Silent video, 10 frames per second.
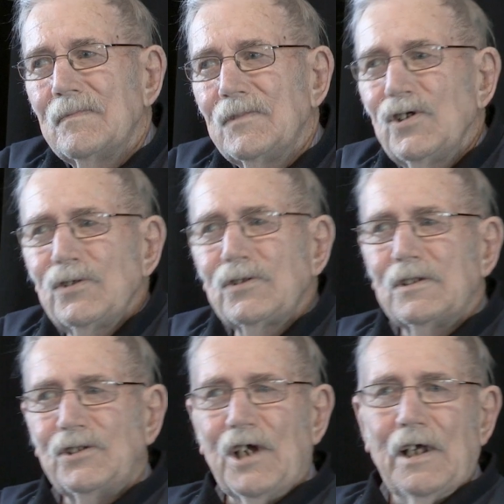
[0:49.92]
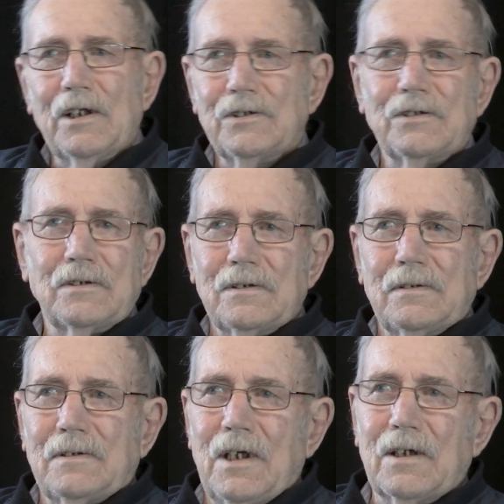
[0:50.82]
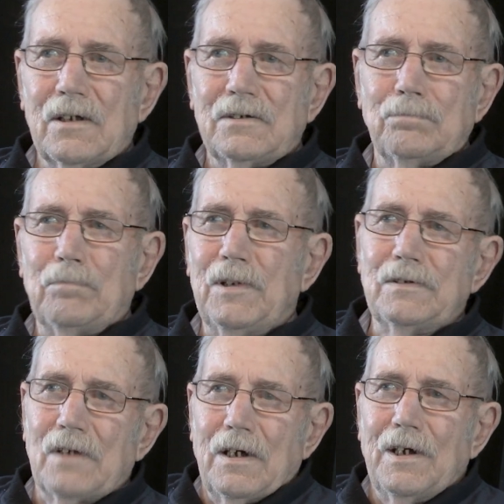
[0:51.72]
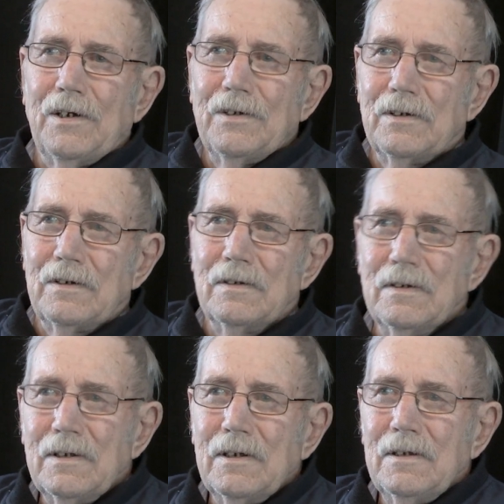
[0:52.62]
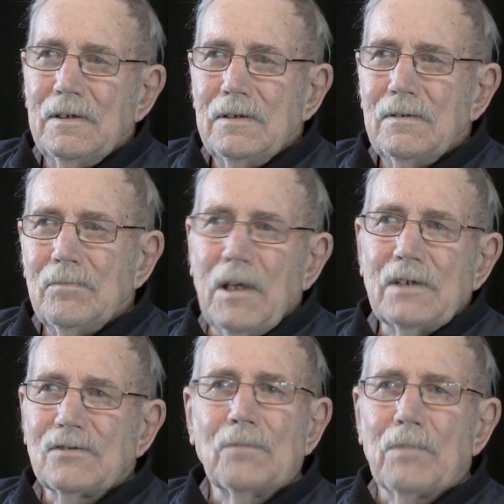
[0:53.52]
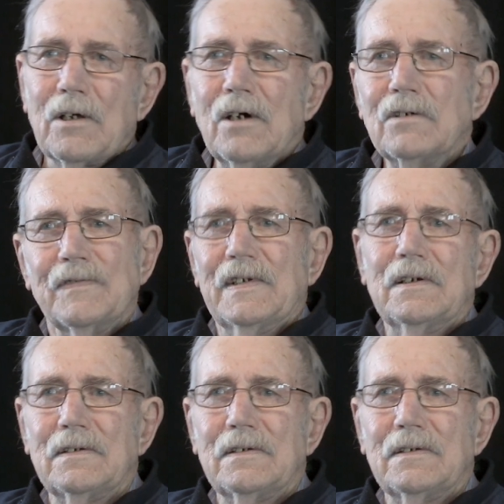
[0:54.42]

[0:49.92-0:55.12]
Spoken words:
Just the challenge to take a piece of iron and make something out of it.